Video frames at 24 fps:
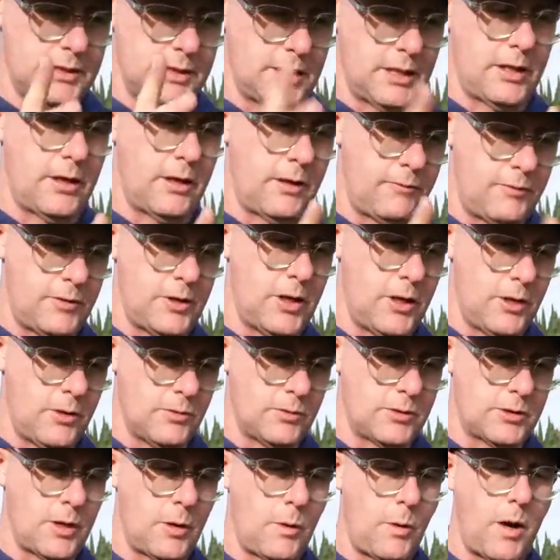that I've
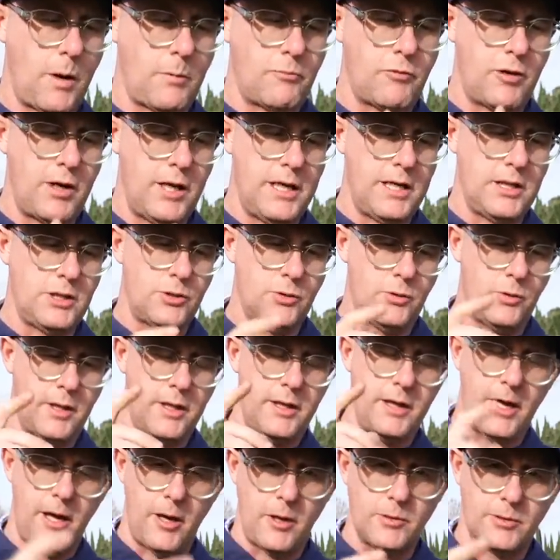used, so I'm really
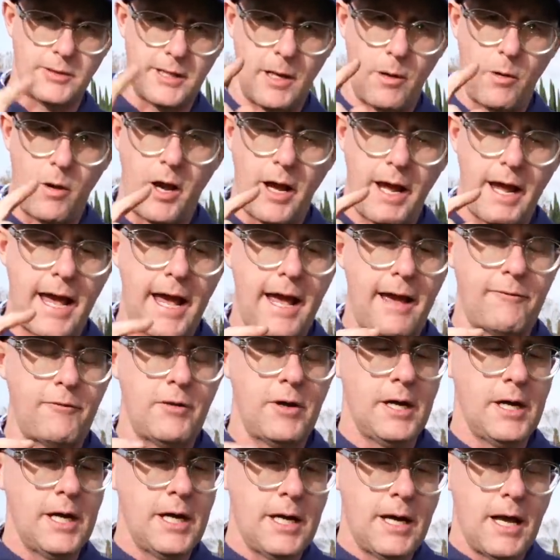enjoying those. Now I have
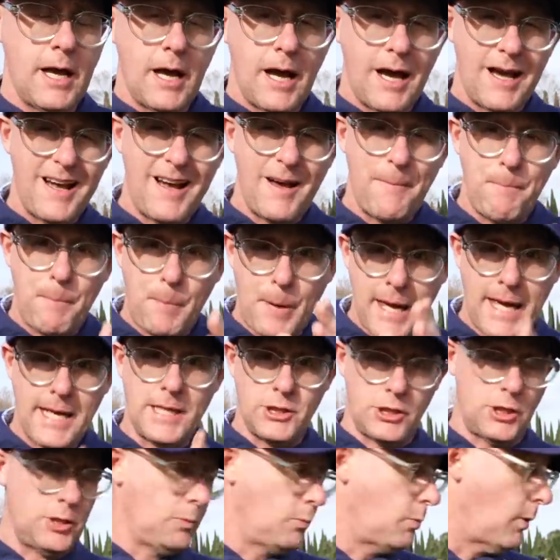a
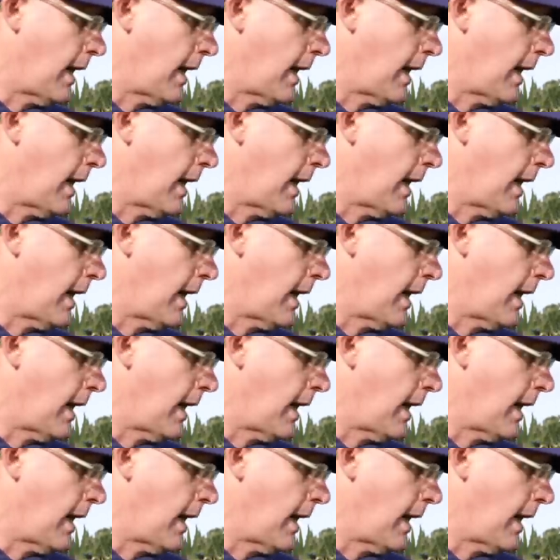pitching